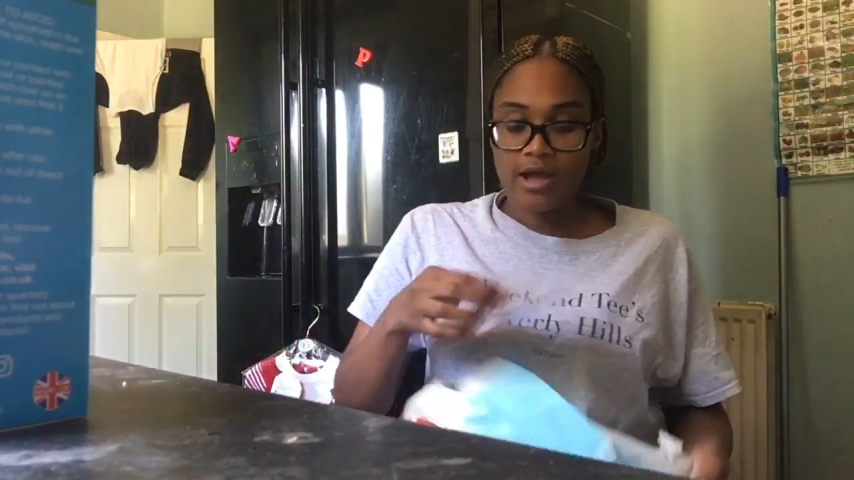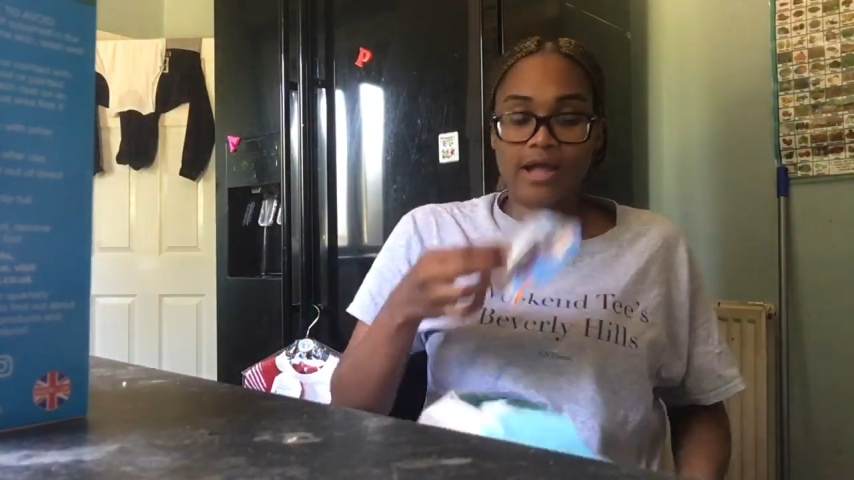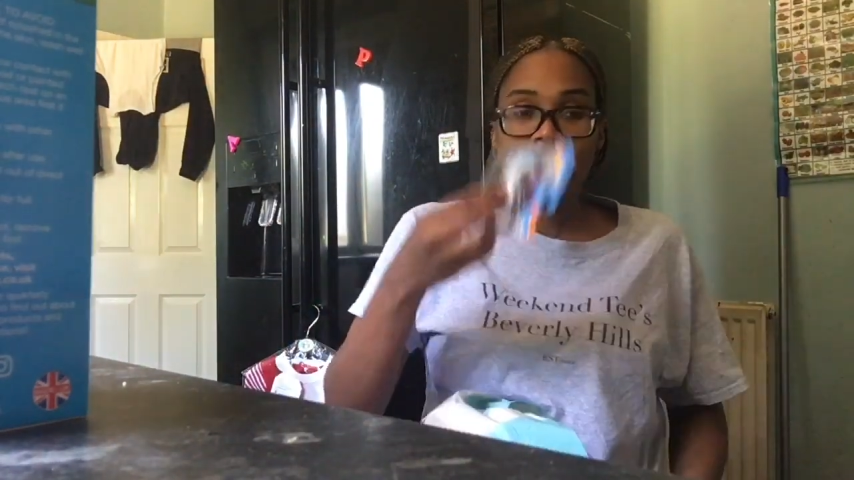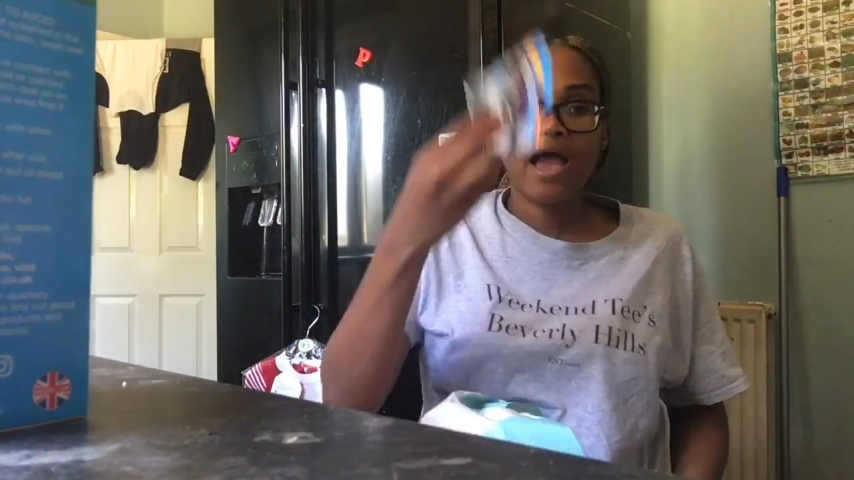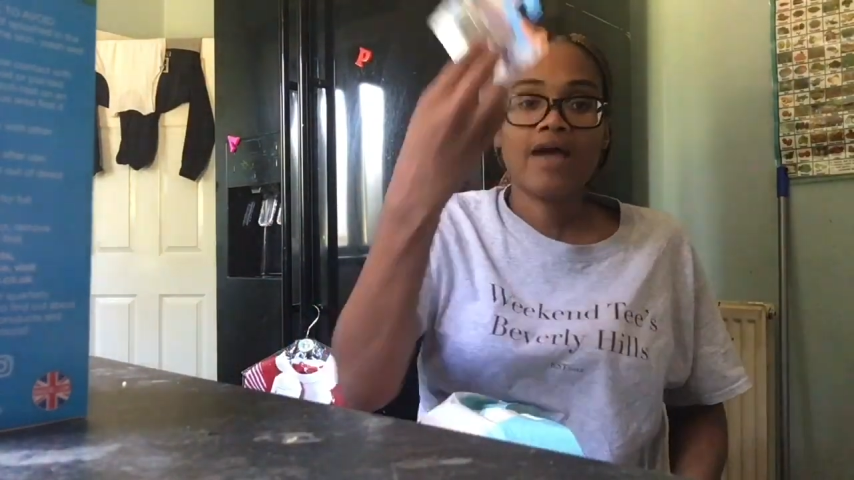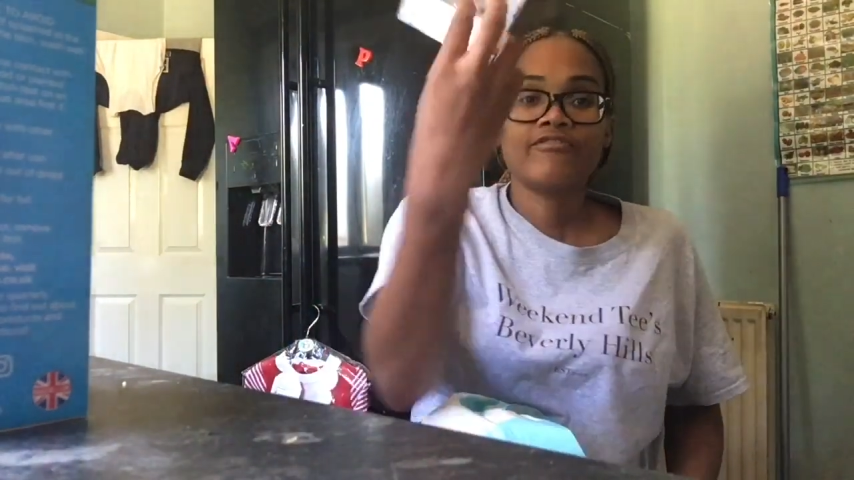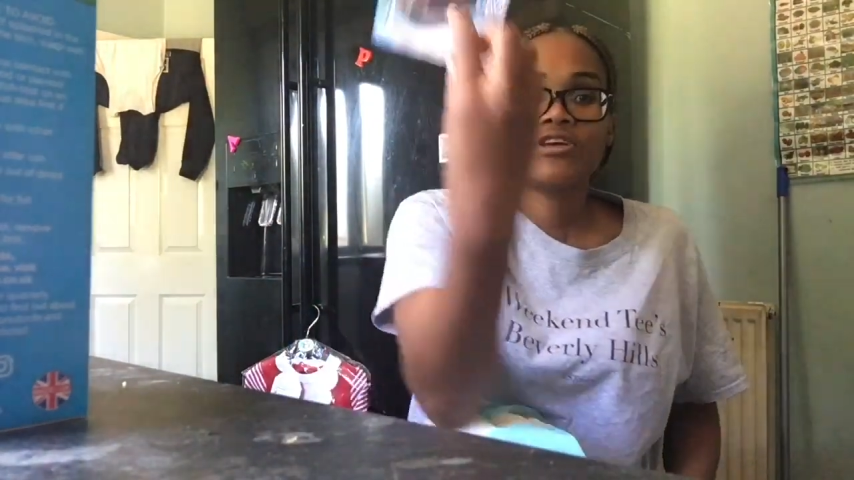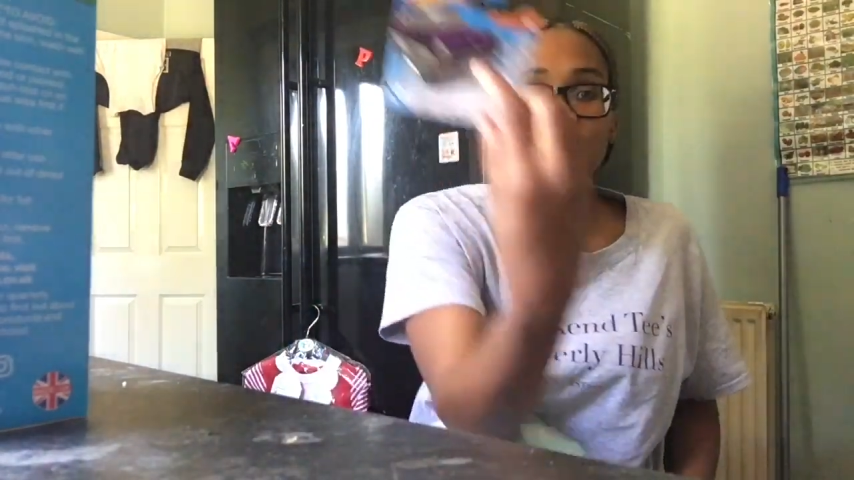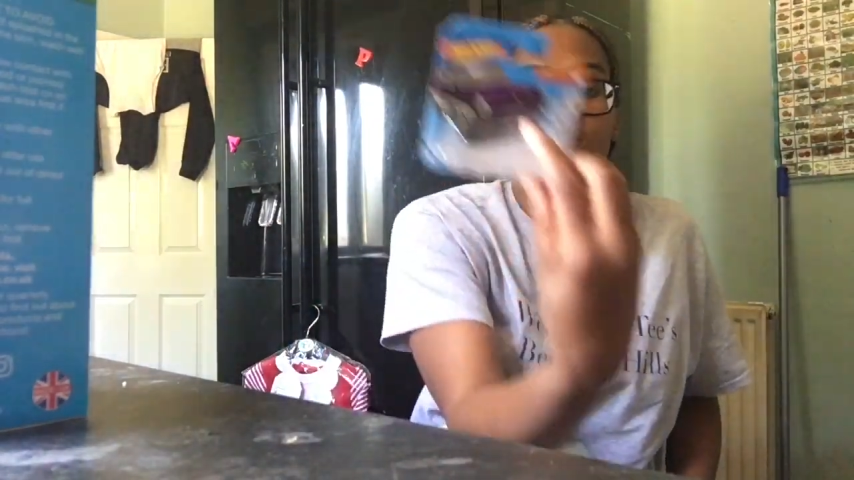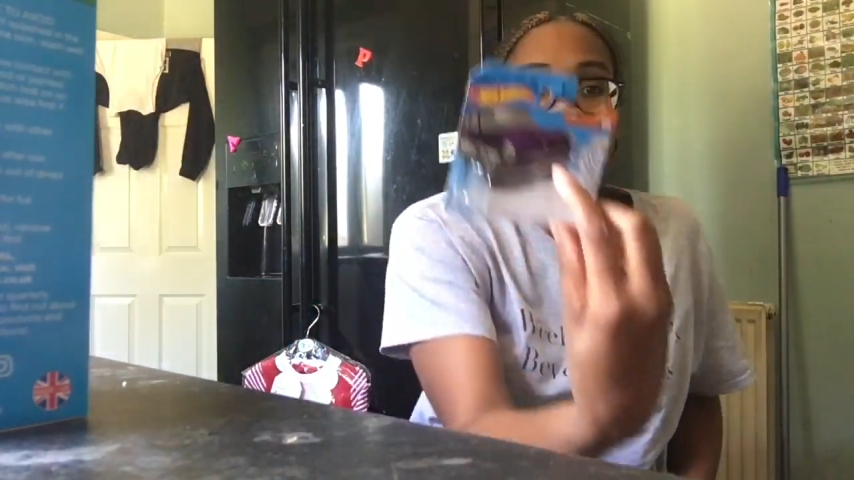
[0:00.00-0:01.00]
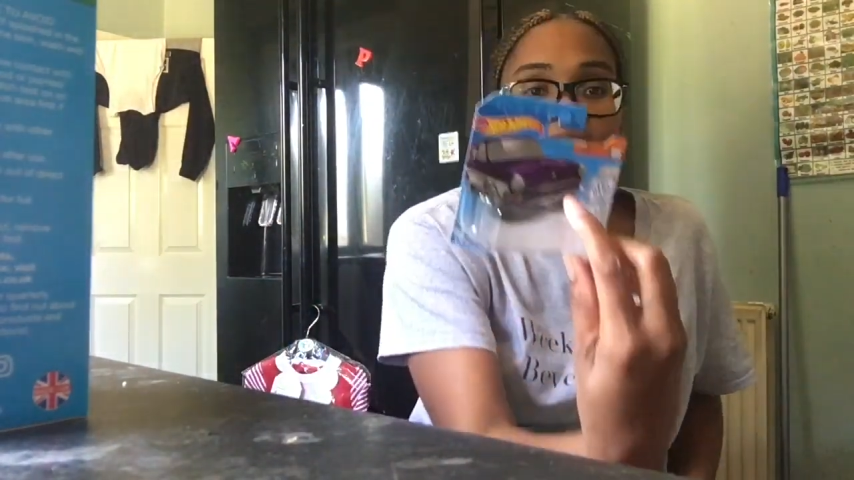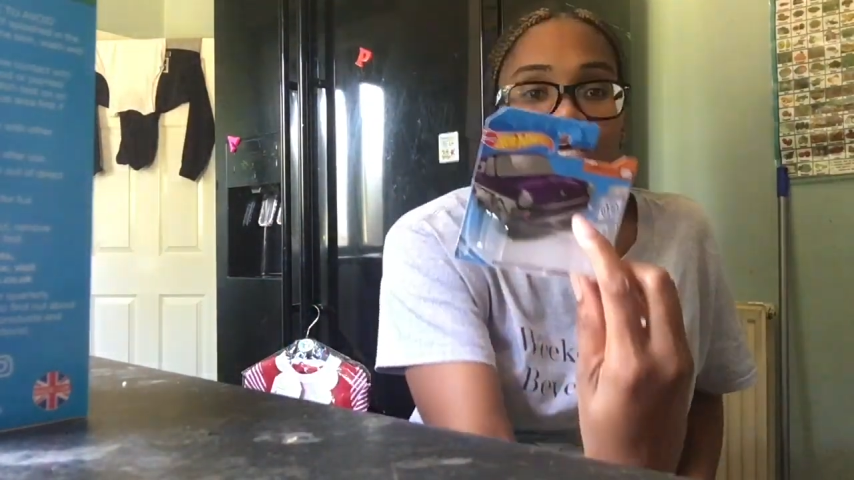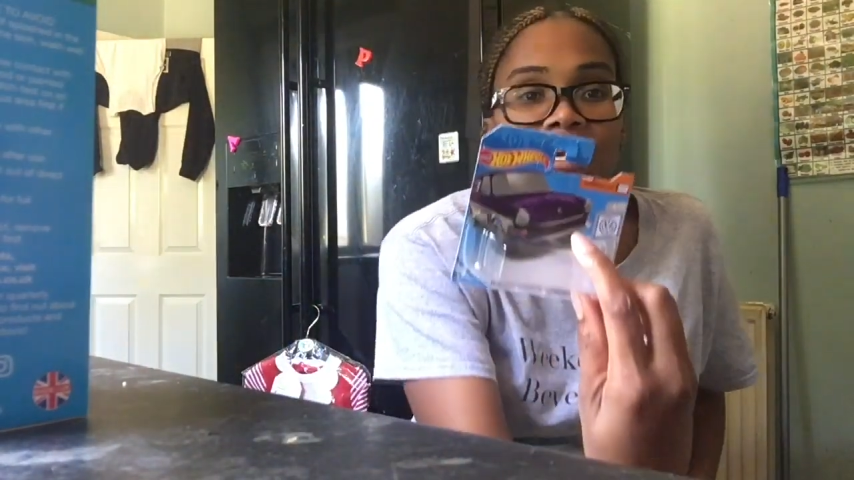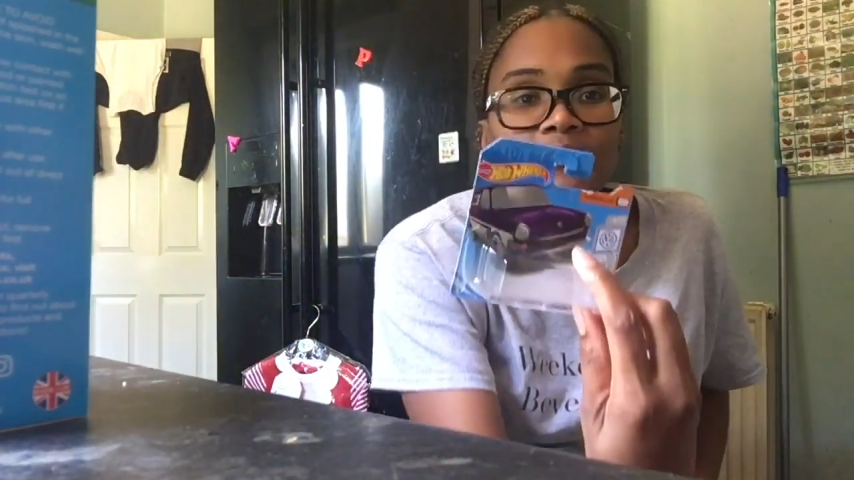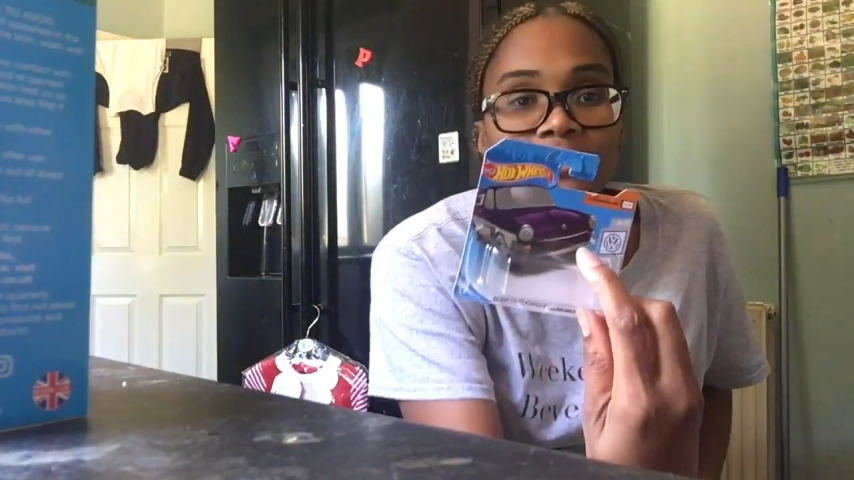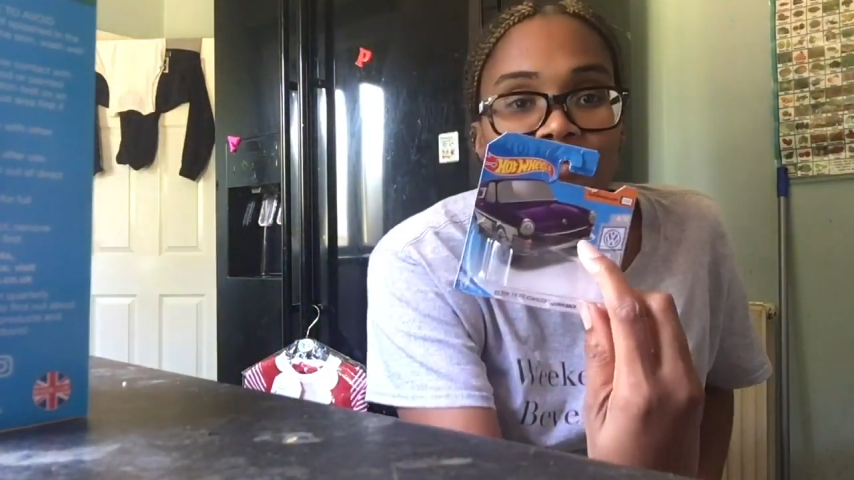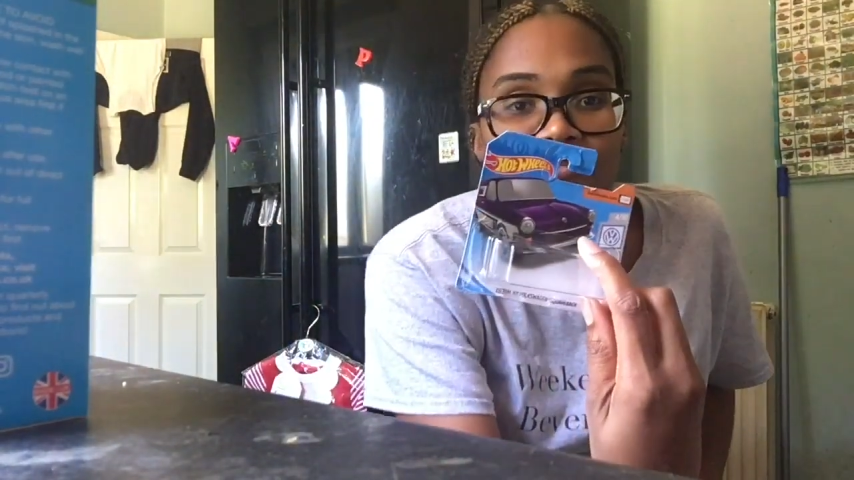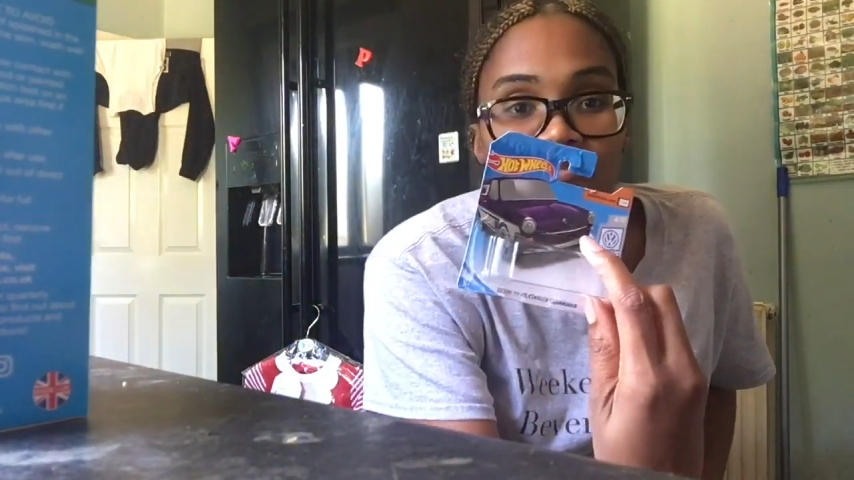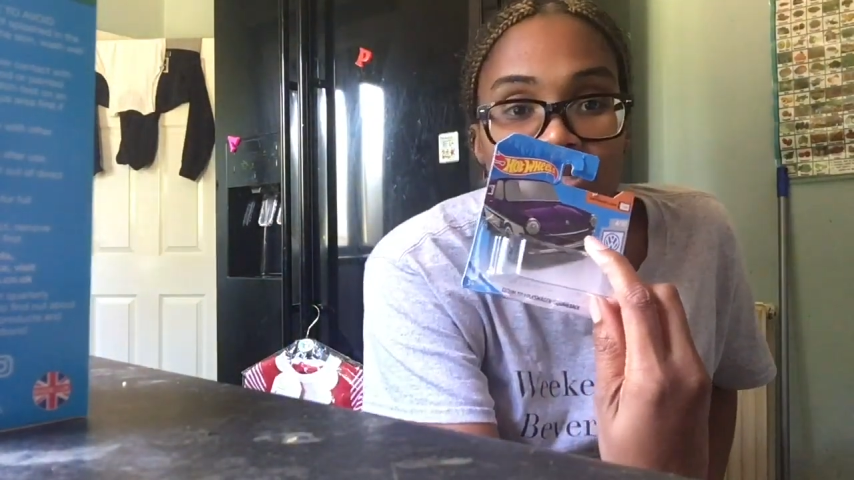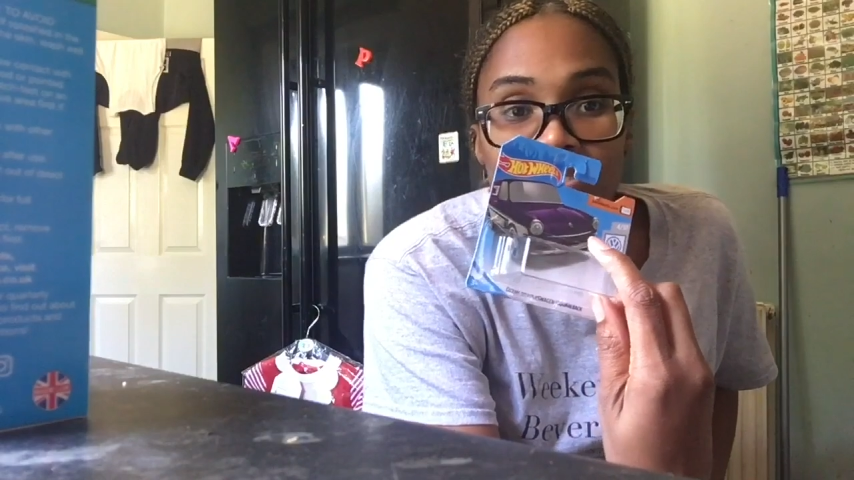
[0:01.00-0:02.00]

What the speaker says: And obviously Zane was with me,